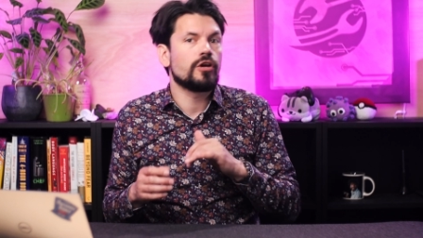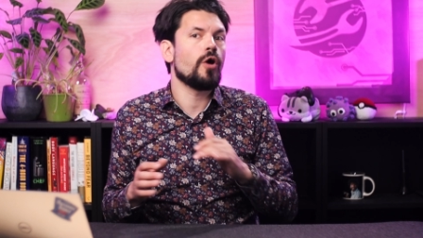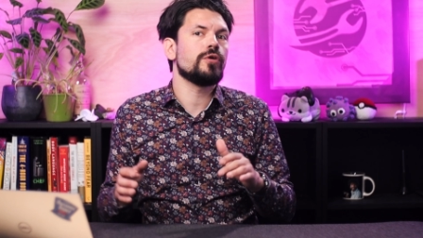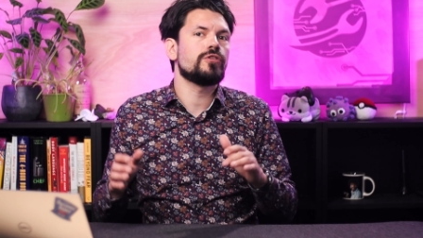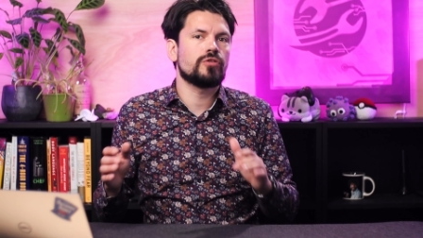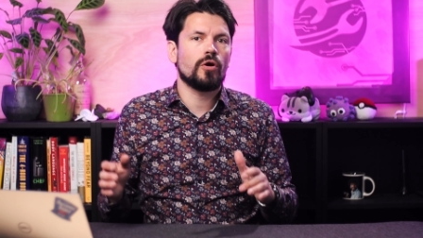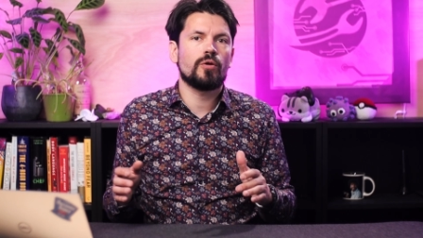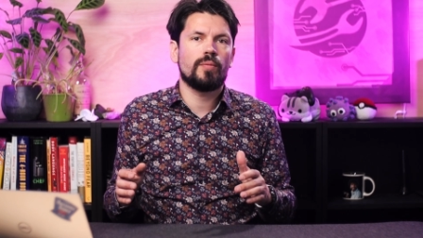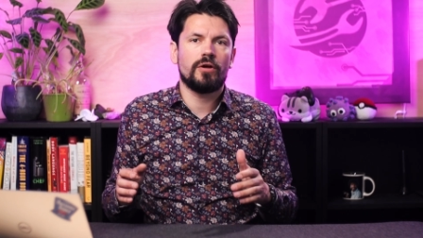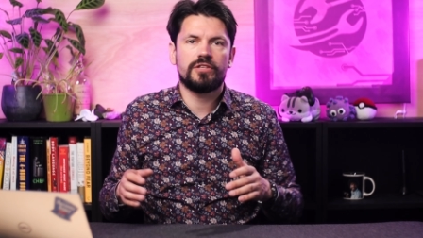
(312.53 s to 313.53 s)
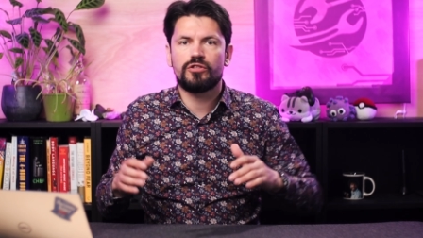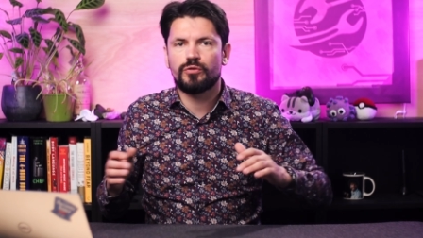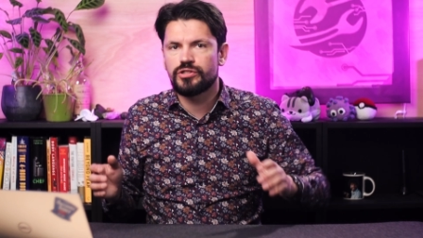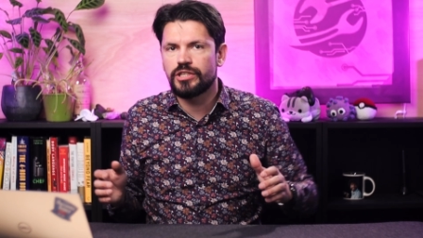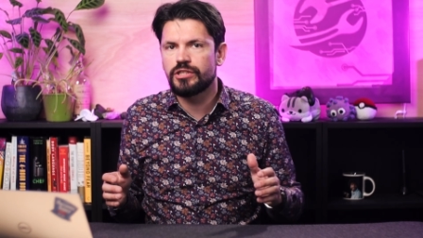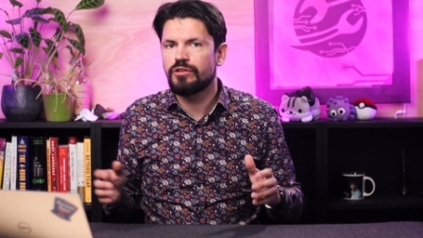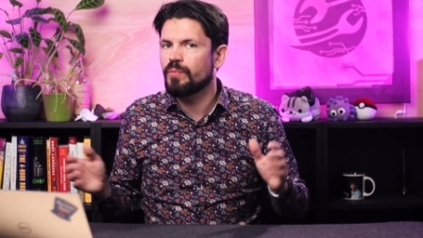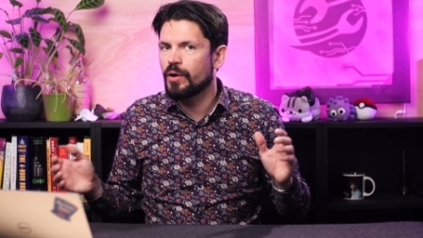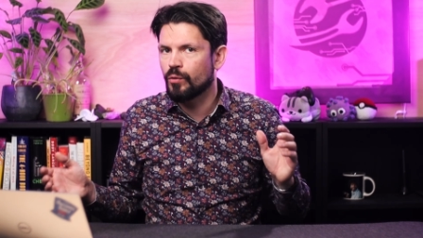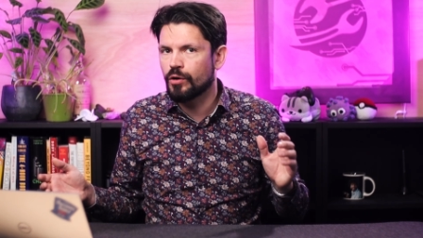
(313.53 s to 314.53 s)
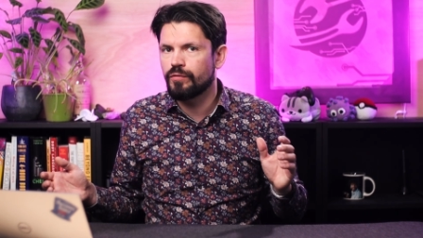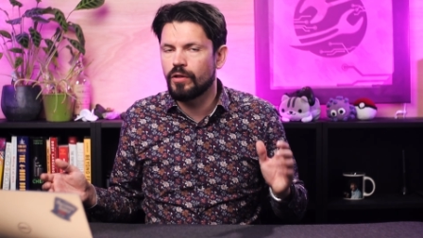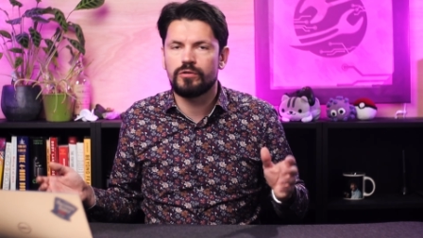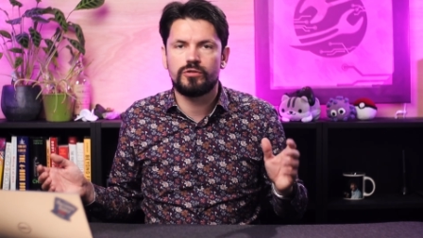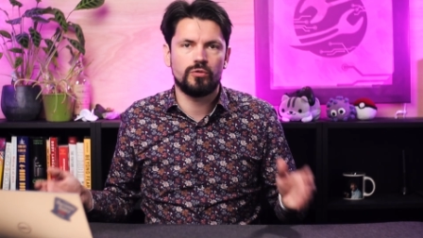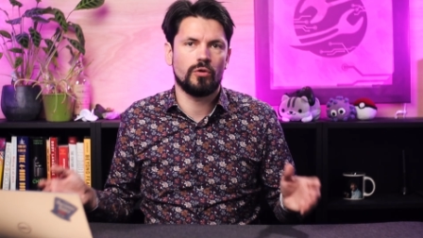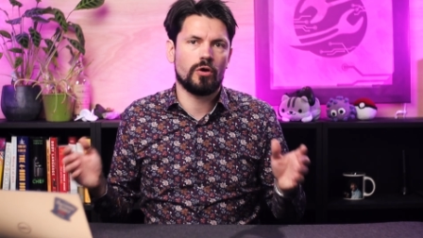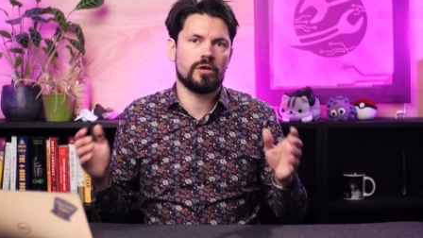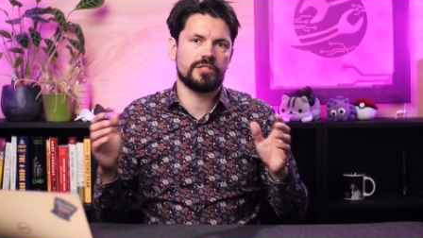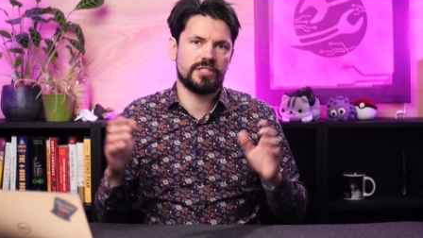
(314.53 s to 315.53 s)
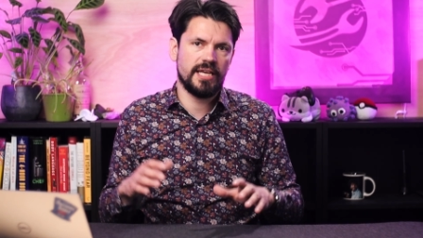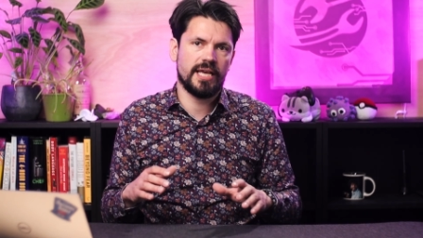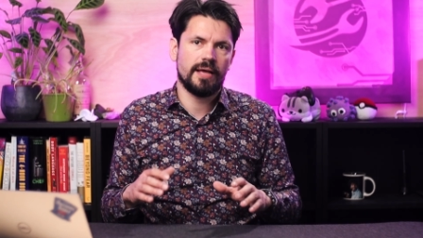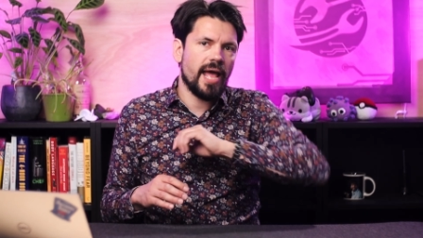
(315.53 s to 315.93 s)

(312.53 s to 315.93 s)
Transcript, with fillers: Going to talk about the transition of my workflows to Logseq.